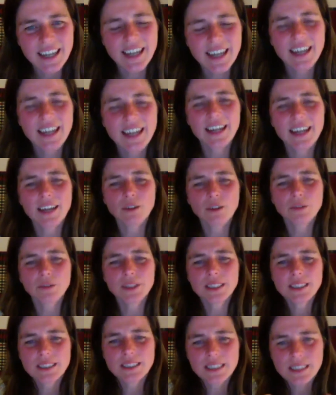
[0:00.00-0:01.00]

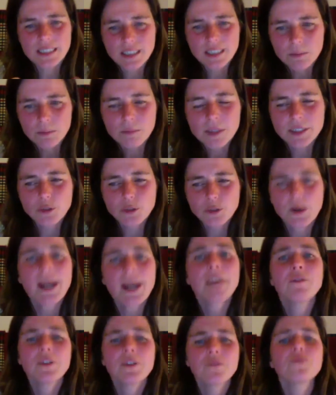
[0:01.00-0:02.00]
of this
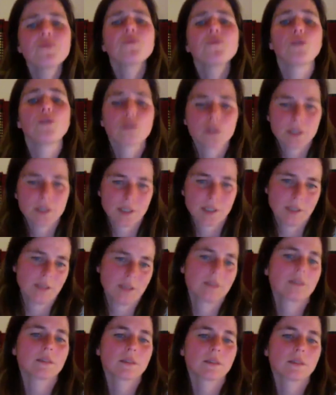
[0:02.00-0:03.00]
driving force.